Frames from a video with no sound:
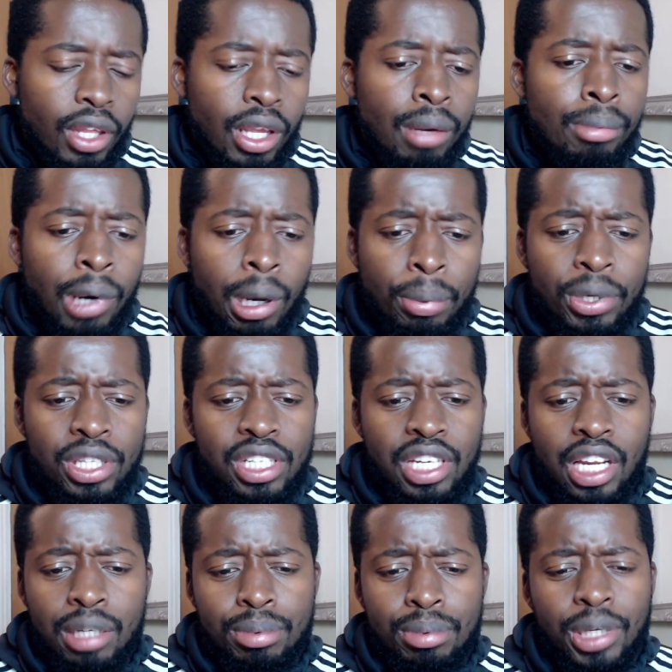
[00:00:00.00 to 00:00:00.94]
My predicted
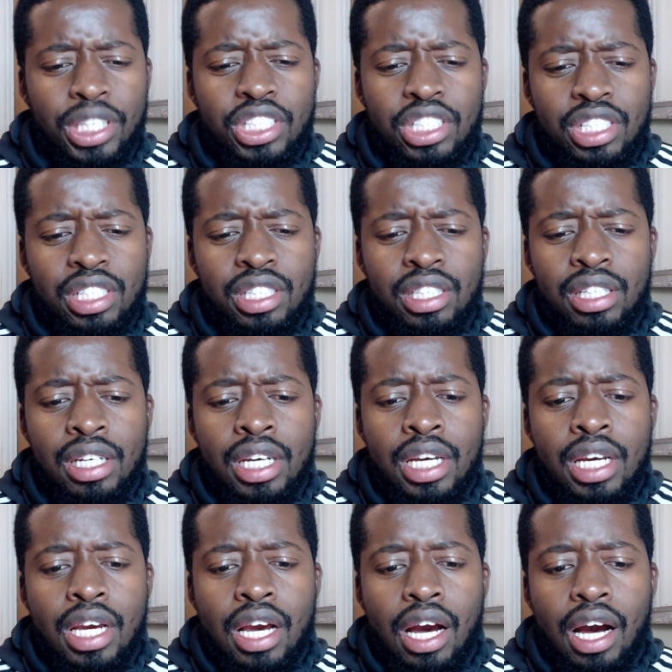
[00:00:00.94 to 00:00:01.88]
lineup is actually
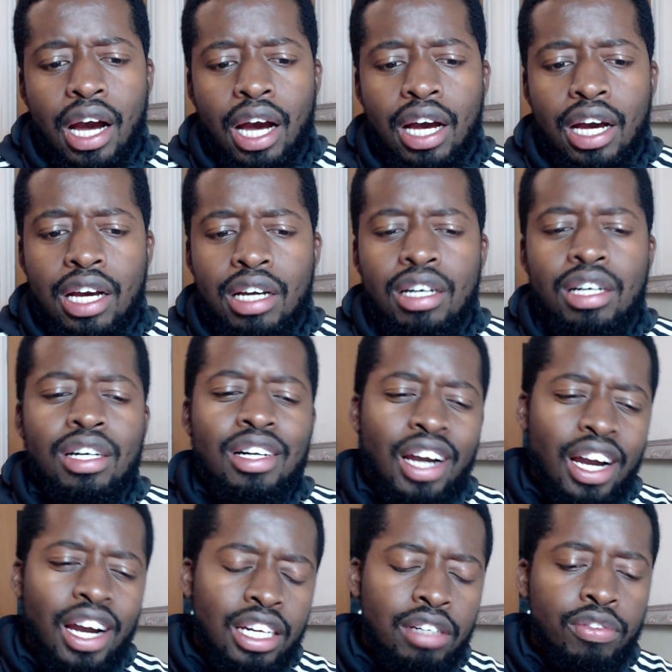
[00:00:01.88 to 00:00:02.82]

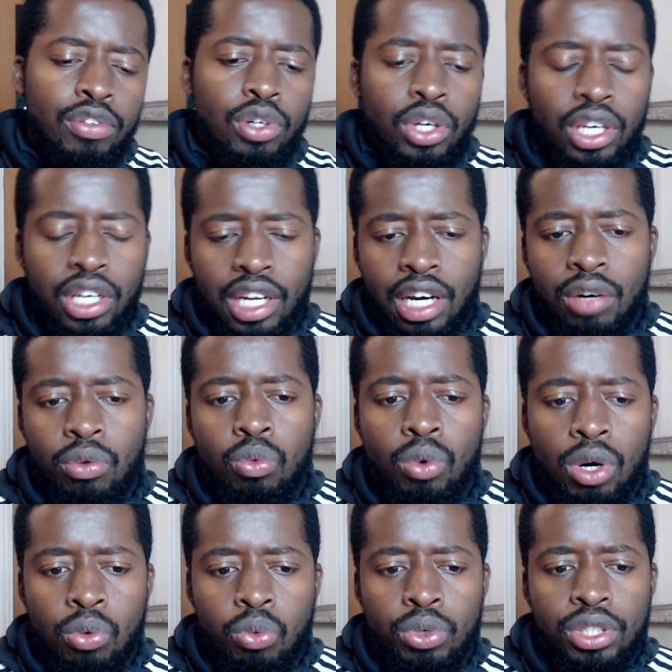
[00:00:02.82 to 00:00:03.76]
kind of looking at
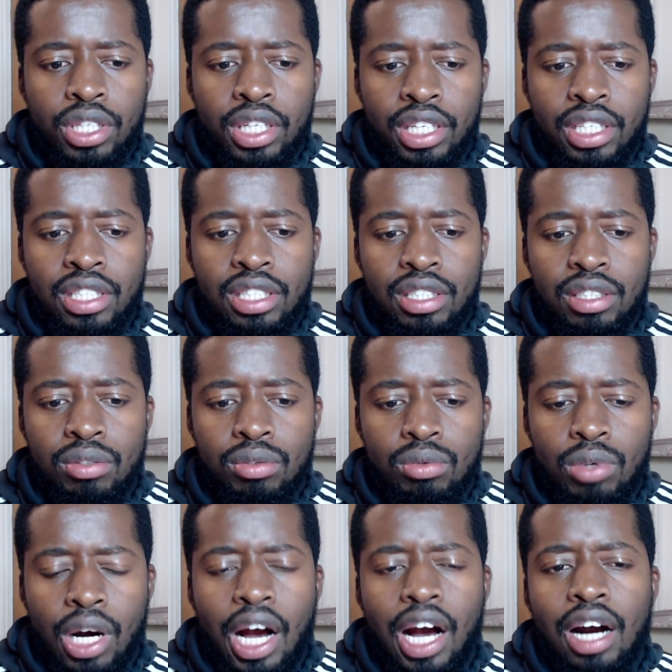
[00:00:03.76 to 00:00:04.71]
what we did,
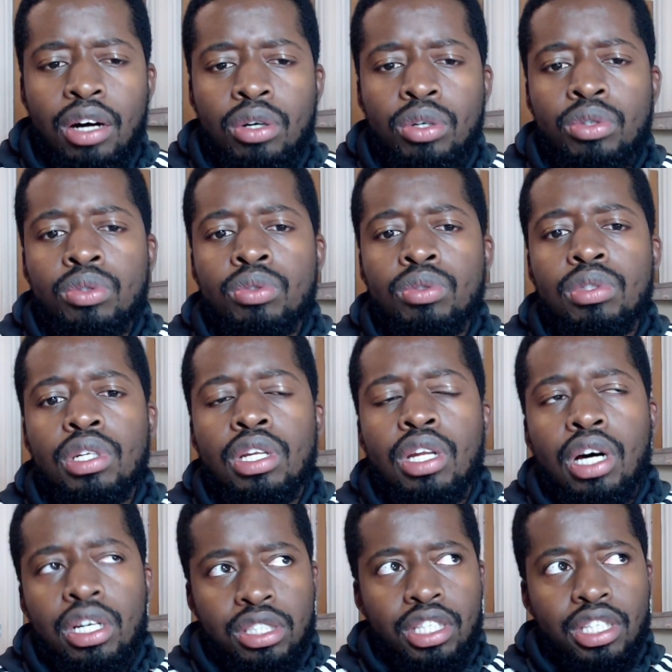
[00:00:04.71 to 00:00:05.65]
how
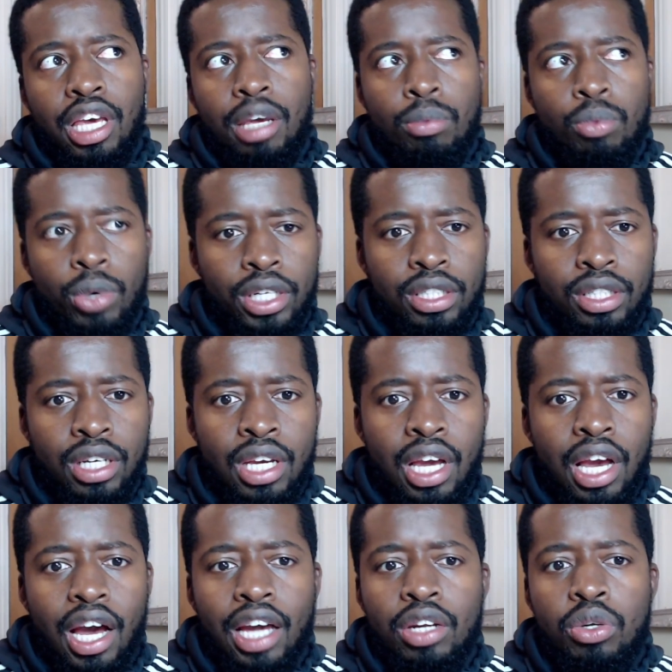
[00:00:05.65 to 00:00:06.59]
last game went,
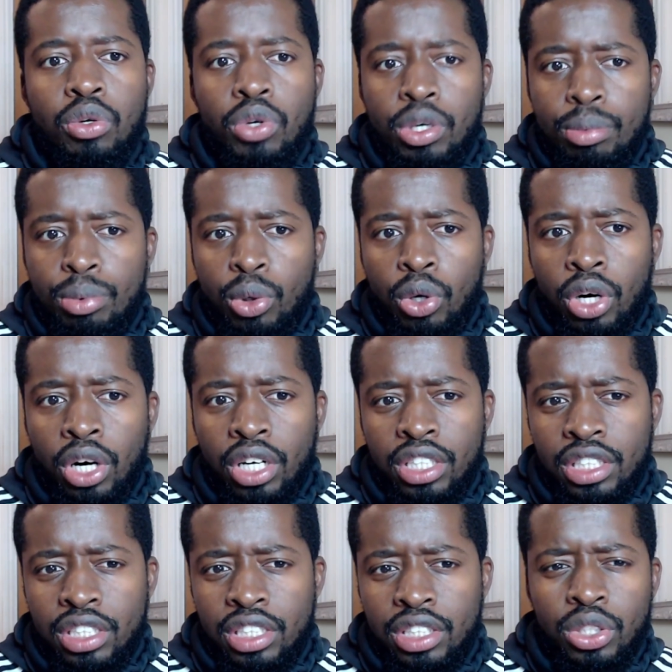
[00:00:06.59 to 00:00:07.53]
and who he brought
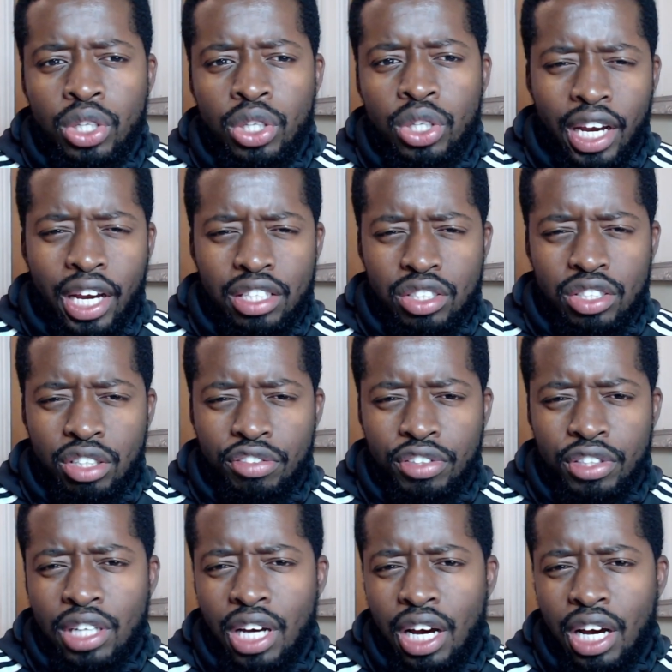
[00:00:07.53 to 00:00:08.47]
on, you know, that kind of stuff, and
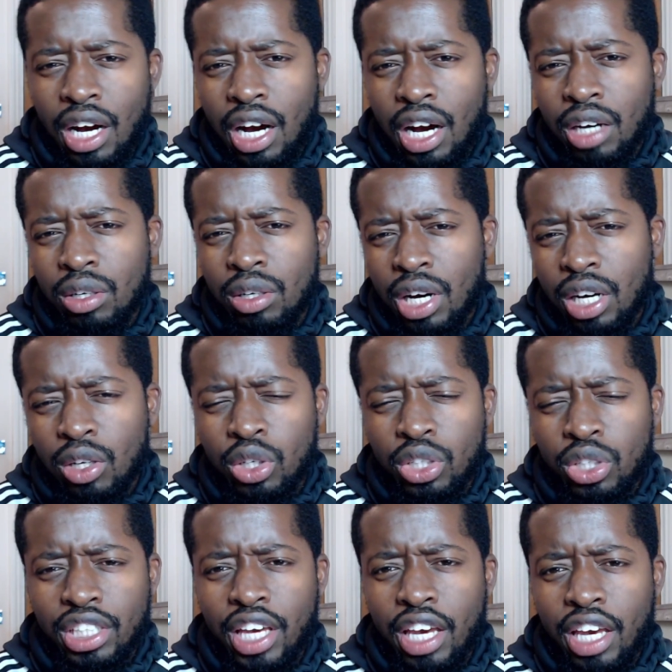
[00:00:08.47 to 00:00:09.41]
how long he
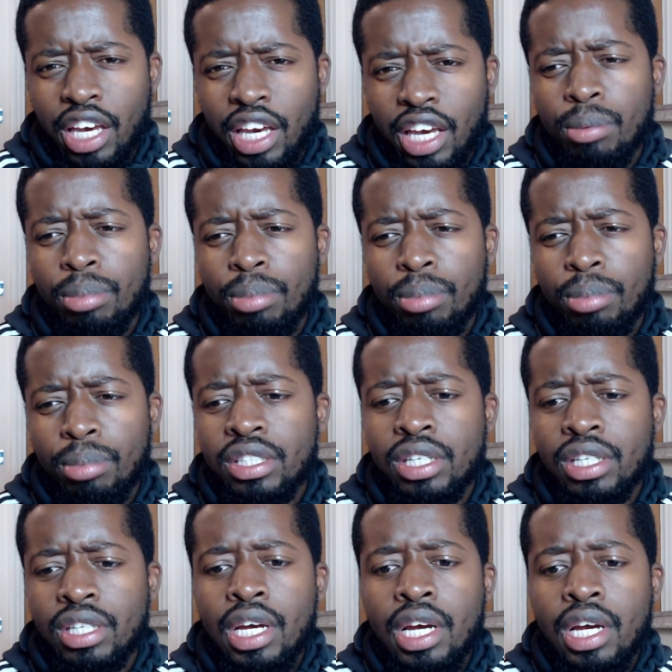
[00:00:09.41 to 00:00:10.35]
gave certain players.
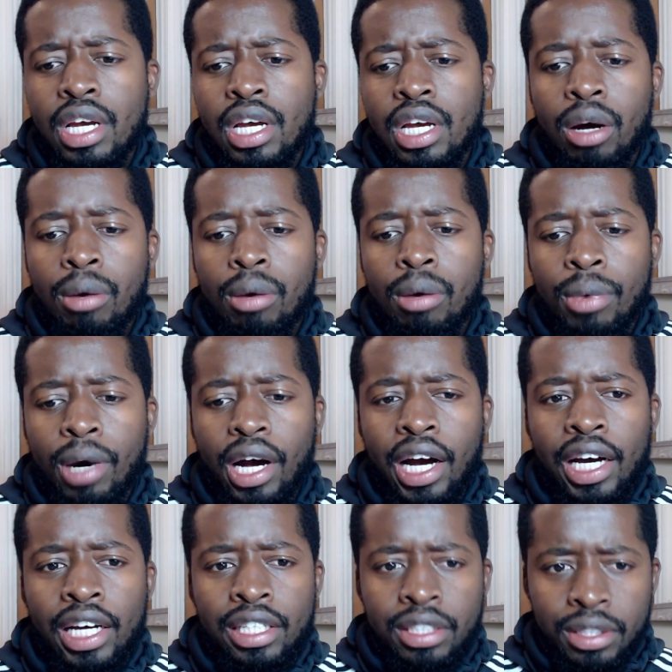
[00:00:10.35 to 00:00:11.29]

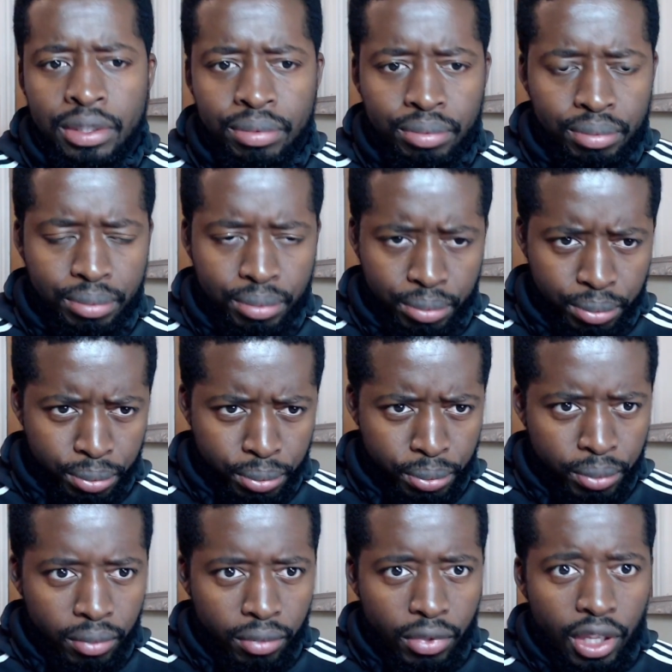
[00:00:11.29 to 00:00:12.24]
And
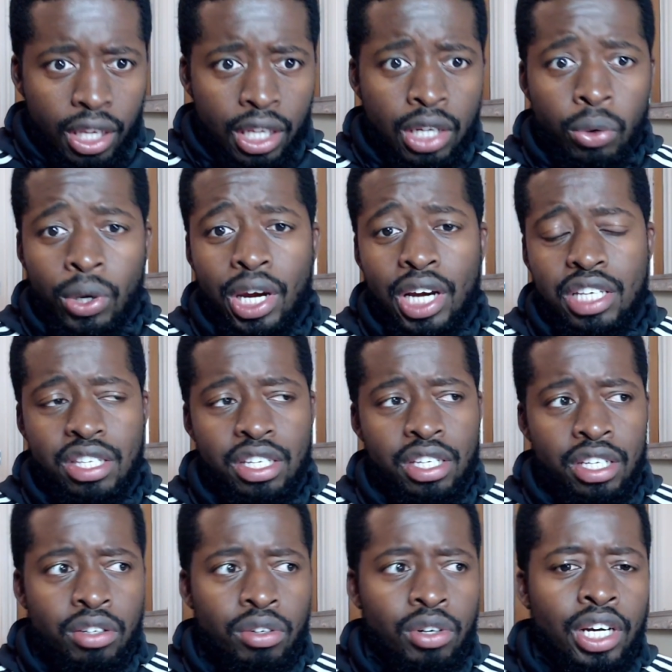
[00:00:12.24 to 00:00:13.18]
the way I see
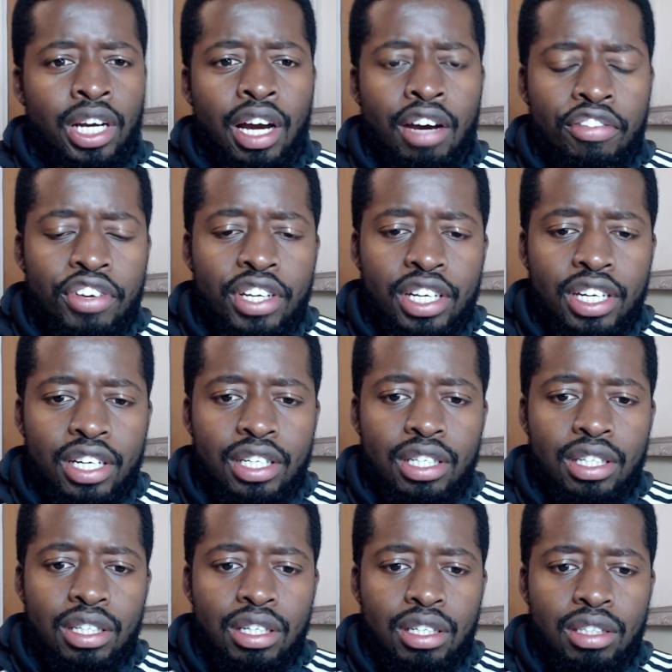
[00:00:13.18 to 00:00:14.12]
it, right, I think,
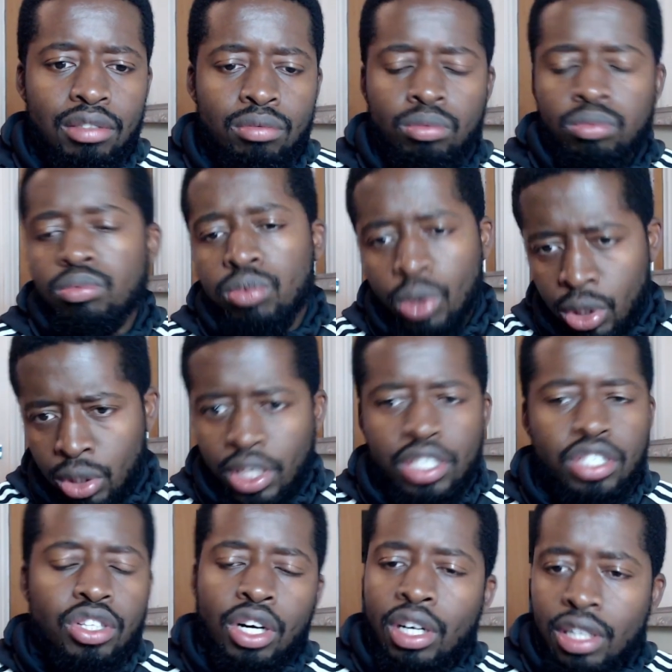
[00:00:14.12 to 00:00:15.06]
well, let's
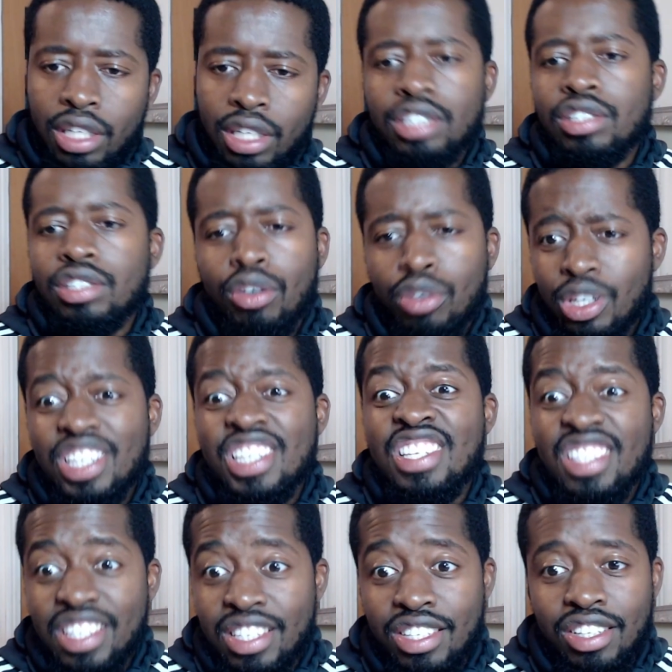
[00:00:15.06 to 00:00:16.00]
start with the
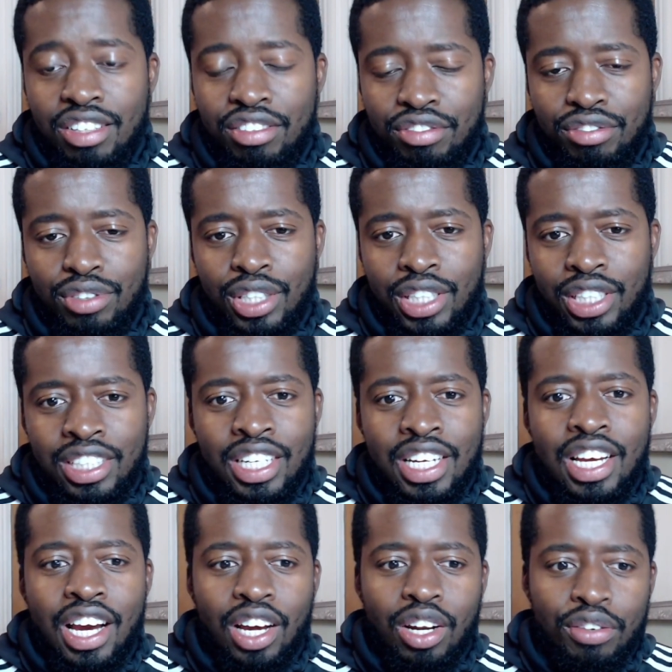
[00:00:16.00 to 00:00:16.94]
easy stuff, right?
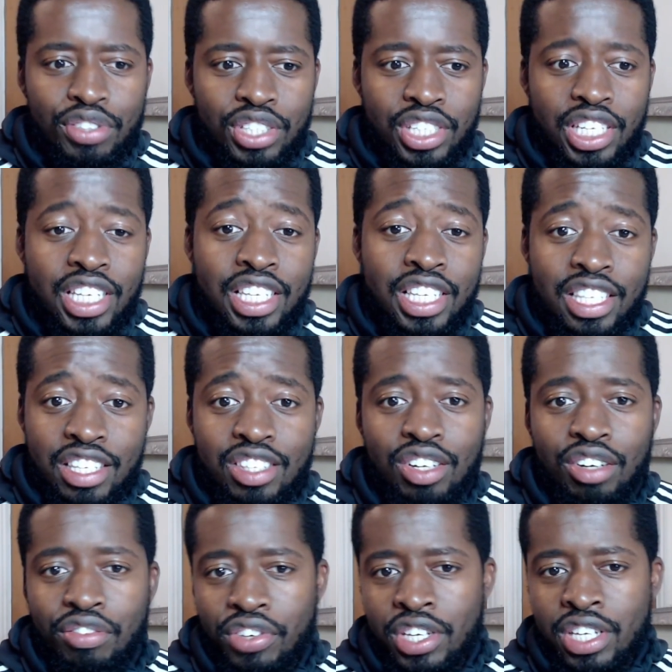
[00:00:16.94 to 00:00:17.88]
And obviously the easy
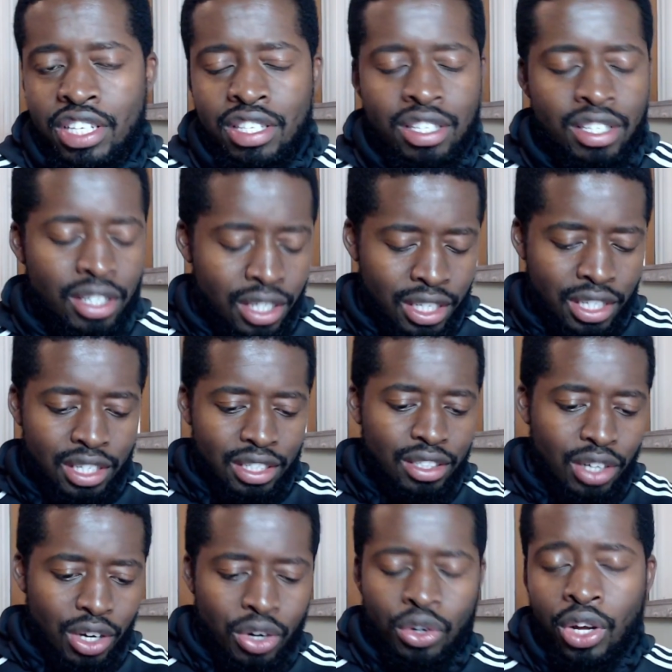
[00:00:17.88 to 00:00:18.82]
stuff is
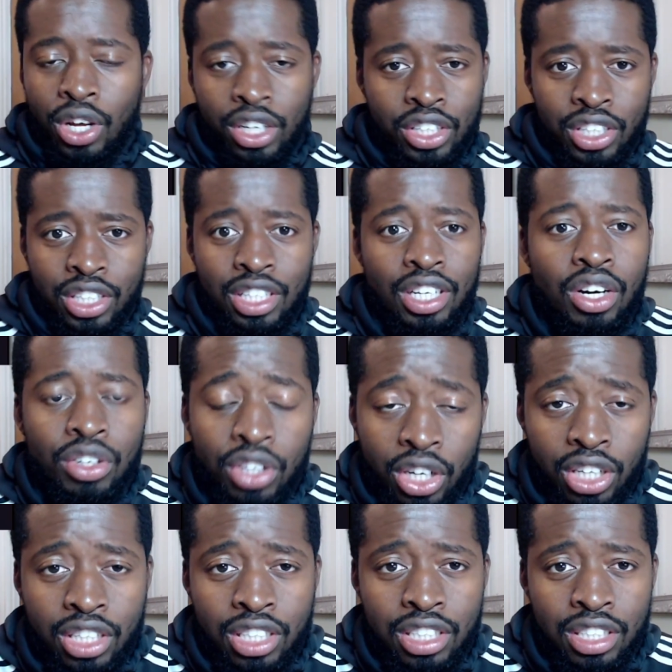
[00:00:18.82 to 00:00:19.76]
Onana
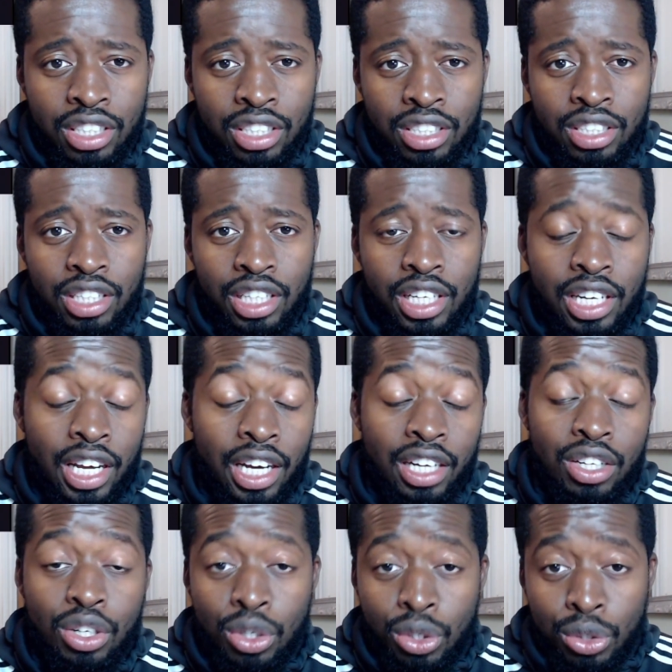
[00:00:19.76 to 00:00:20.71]
and the in-app
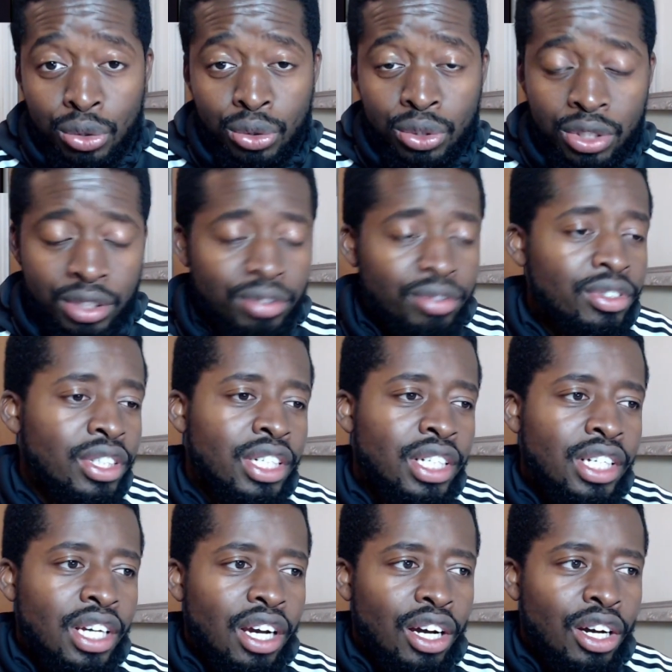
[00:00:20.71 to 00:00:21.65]
goals.
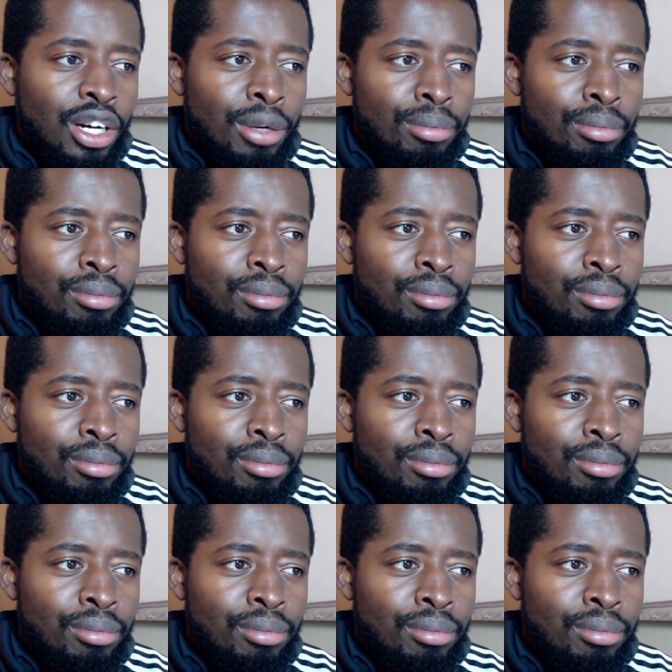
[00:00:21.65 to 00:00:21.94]
I